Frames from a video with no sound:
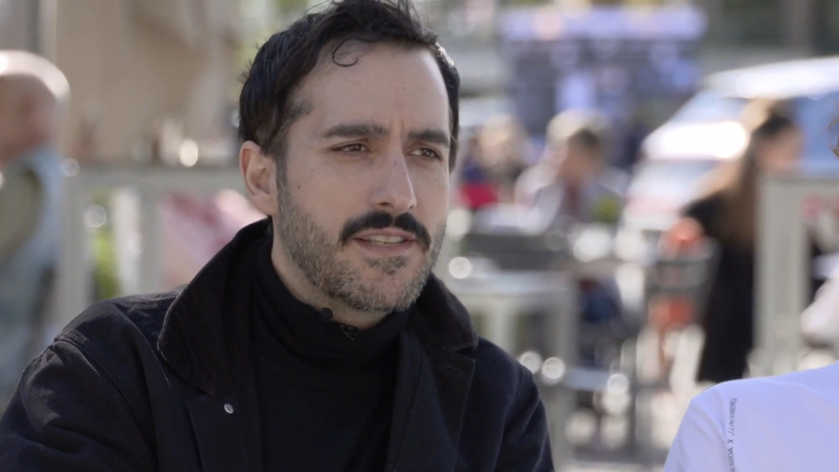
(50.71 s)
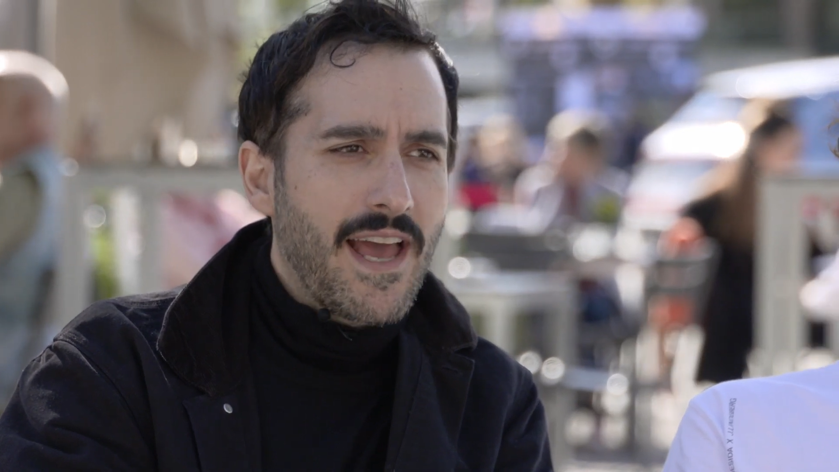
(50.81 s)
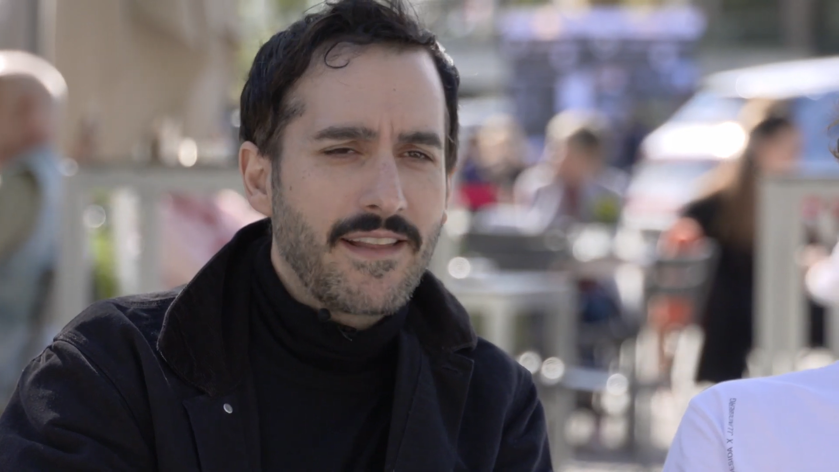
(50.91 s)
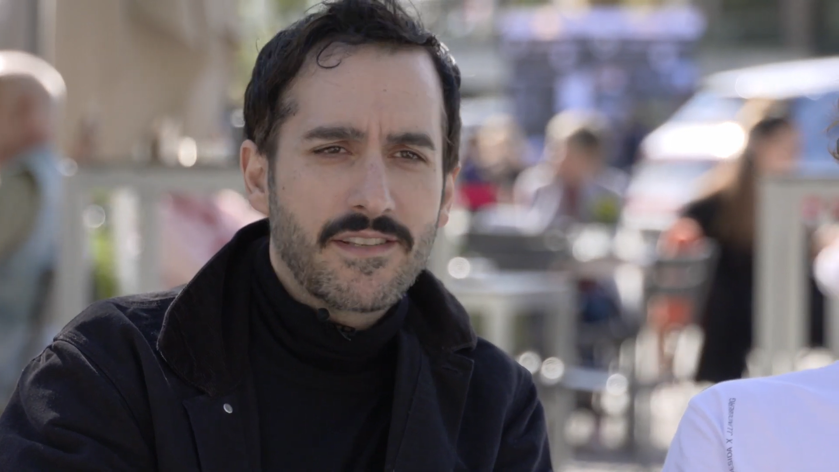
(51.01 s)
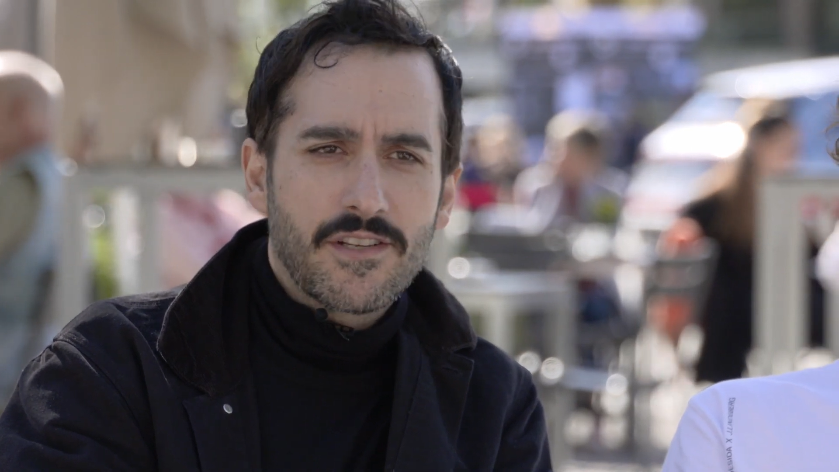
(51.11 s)

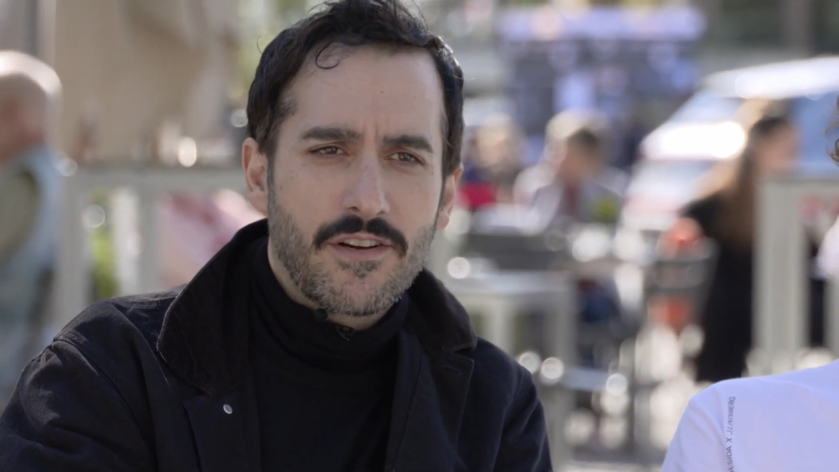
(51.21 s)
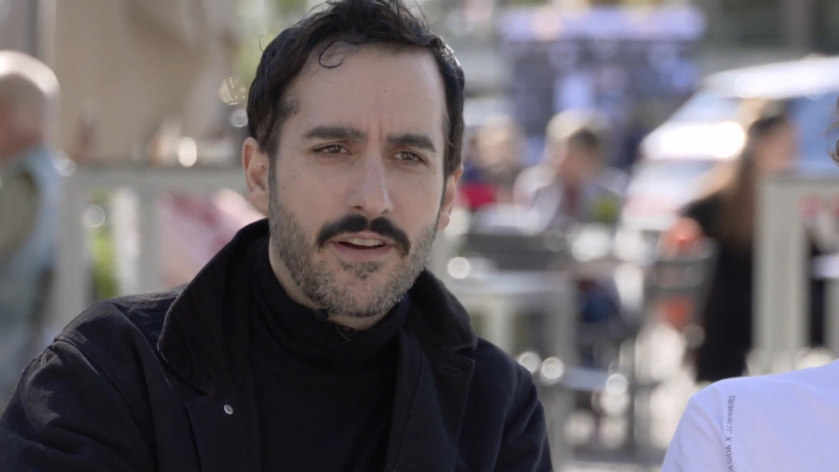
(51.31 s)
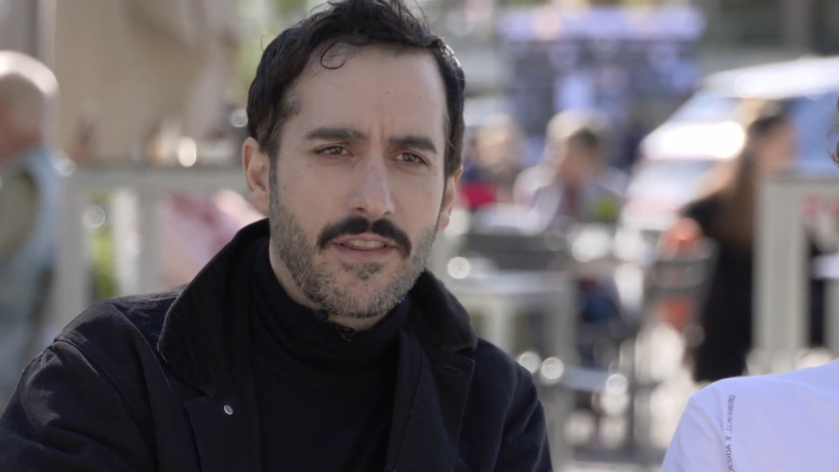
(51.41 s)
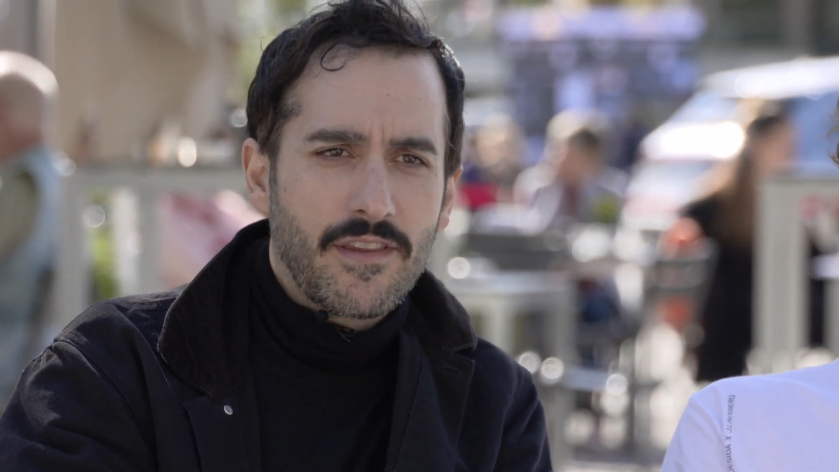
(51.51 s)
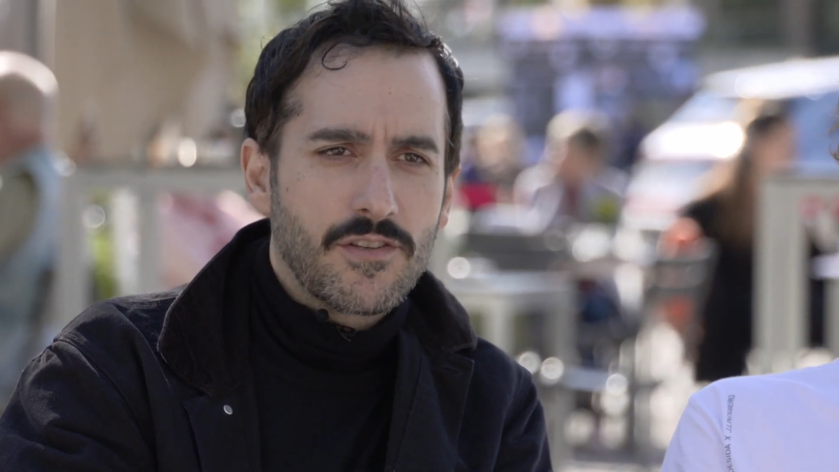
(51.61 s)

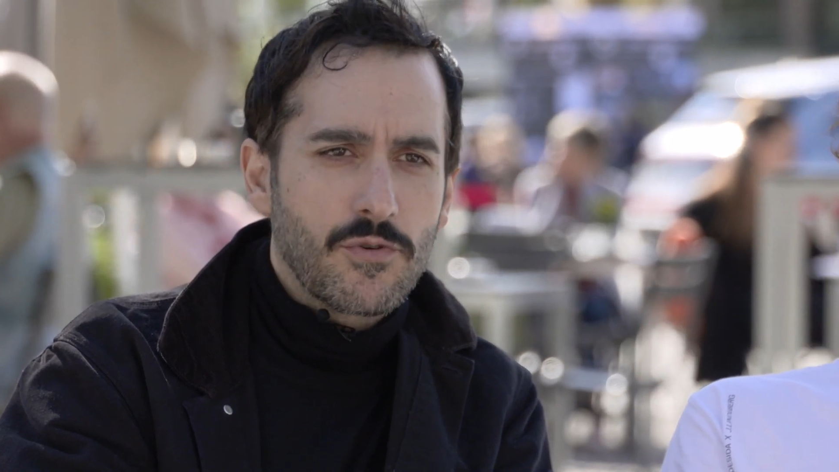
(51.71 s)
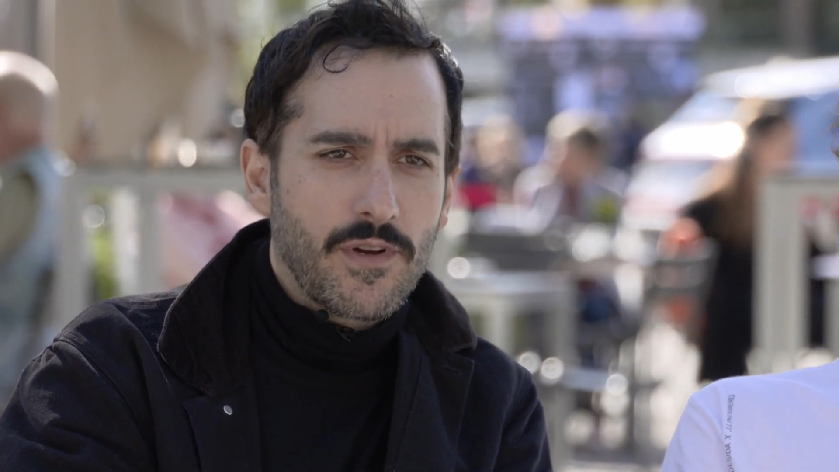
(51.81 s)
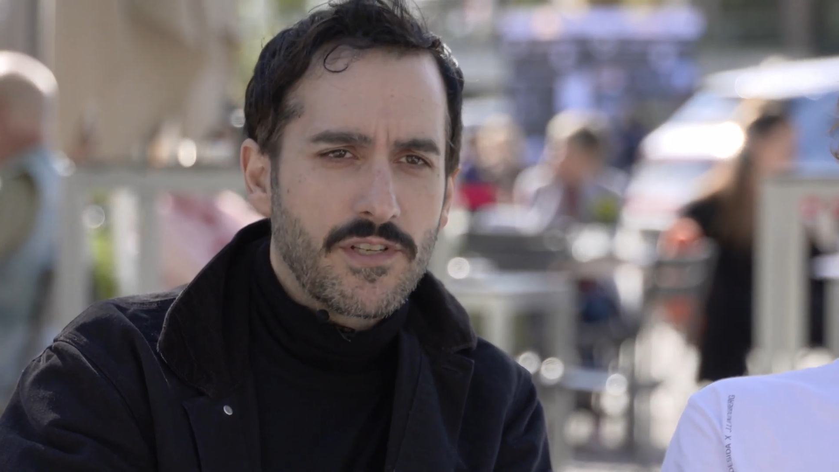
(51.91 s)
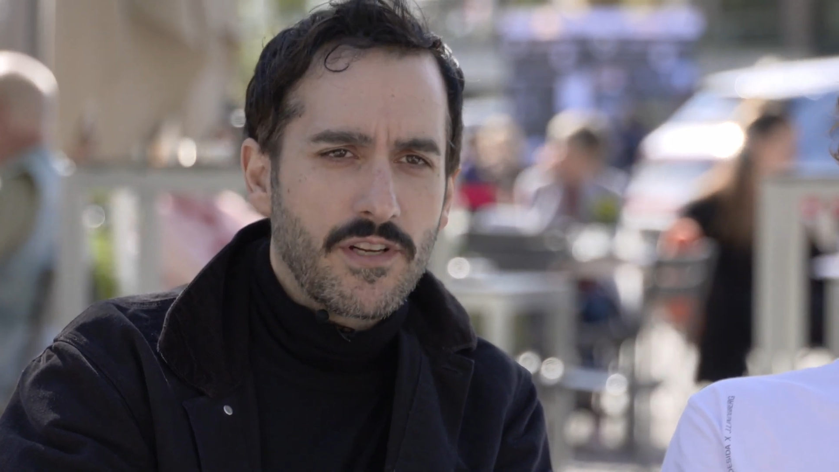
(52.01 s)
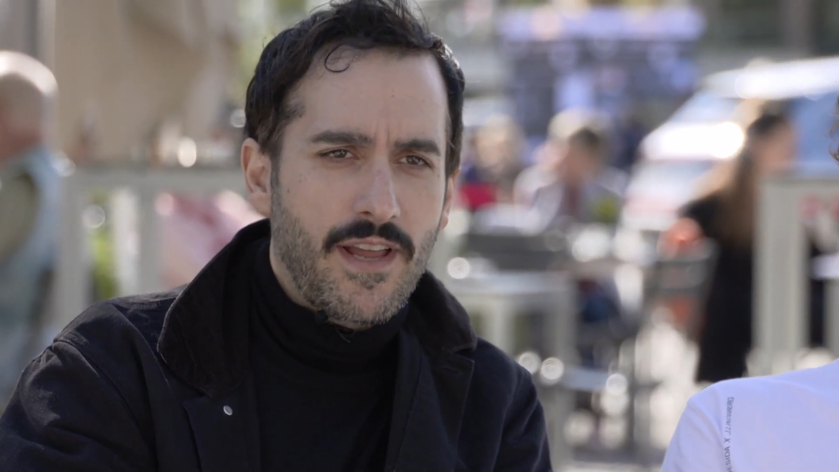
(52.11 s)
dancer in the
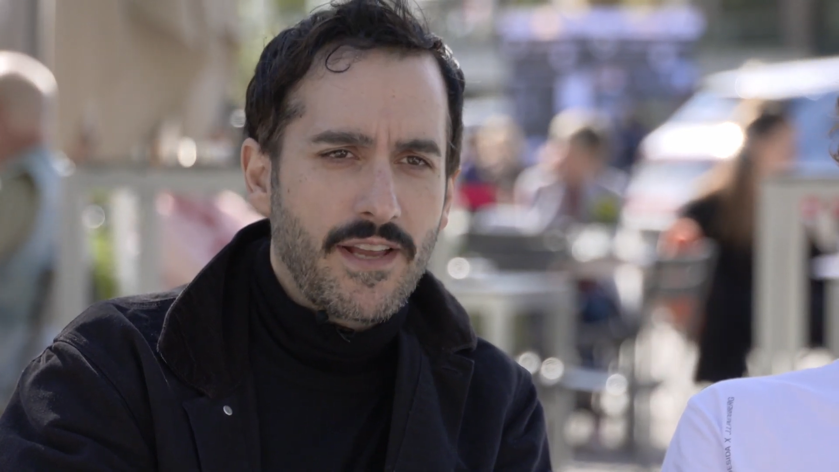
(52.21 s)
Georgian